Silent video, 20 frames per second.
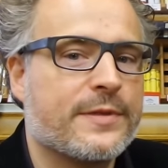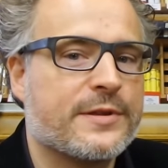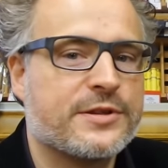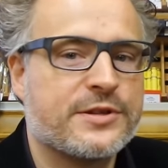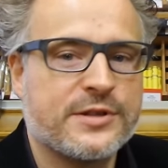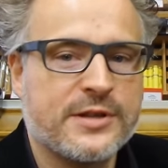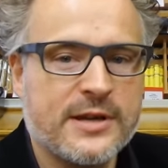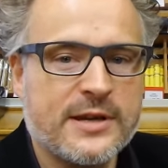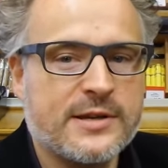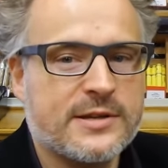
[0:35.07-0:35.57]
the
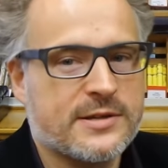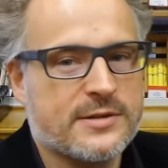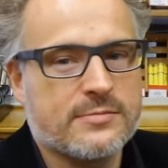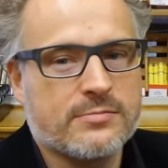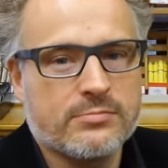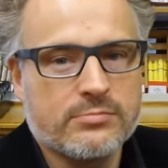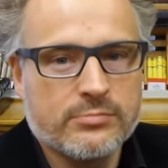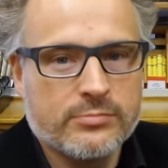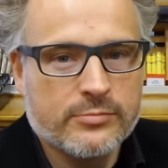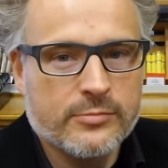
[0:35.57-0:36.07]

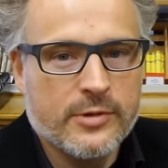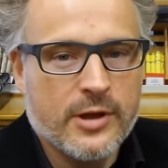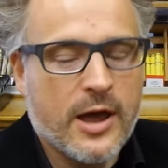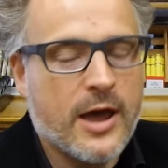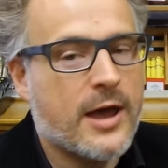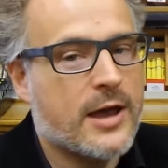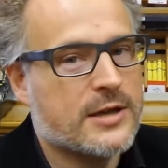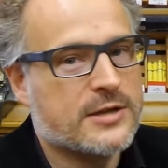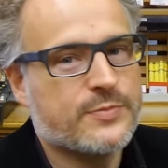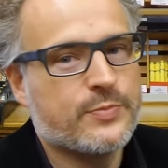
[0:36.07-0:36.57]
season
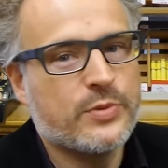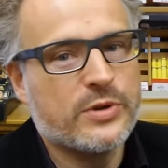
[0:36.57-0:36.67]
has